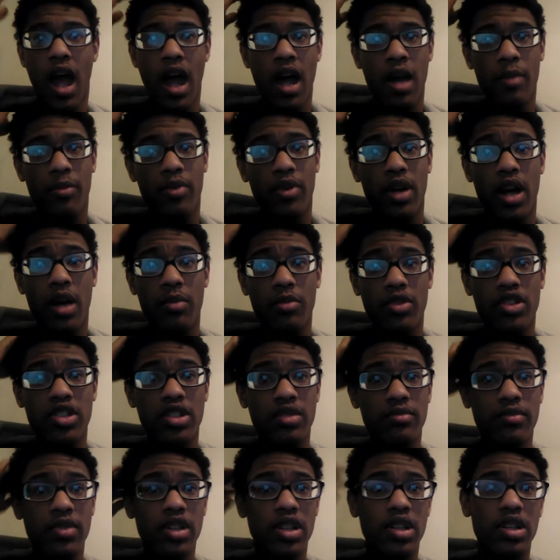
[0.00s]
I I must
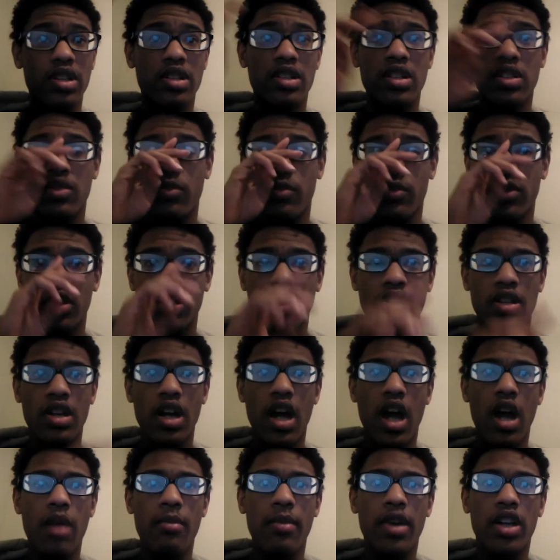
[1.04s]
admit,
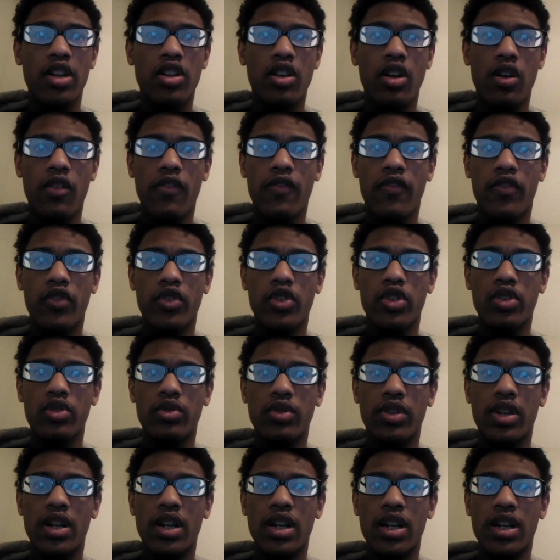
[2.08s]
I make up for you
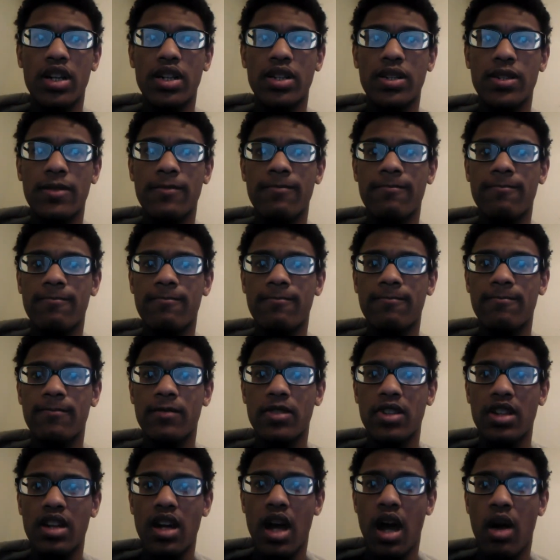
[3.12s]
guys.
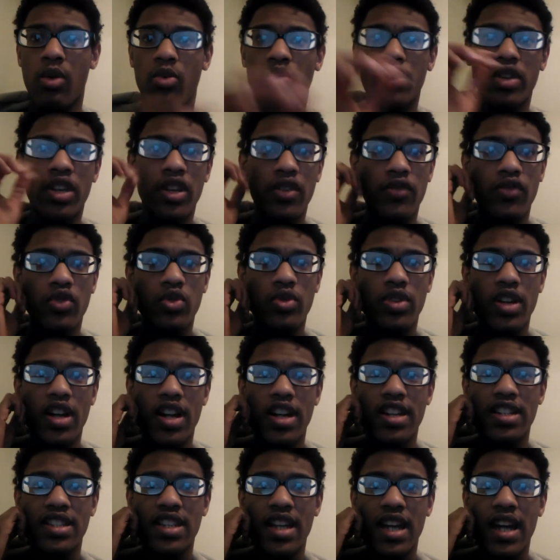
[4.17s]
I will give you
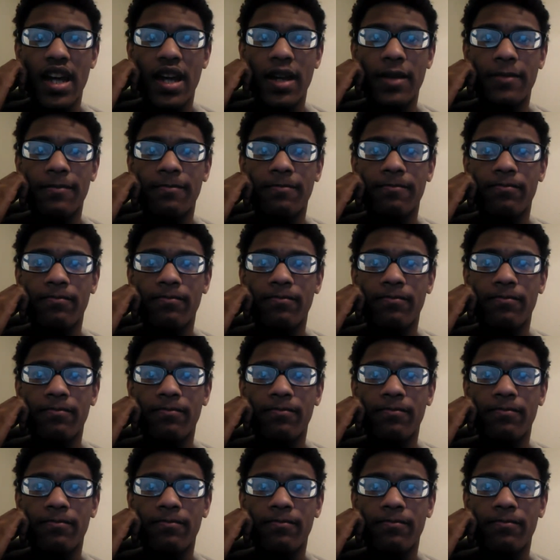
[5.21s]
guys that.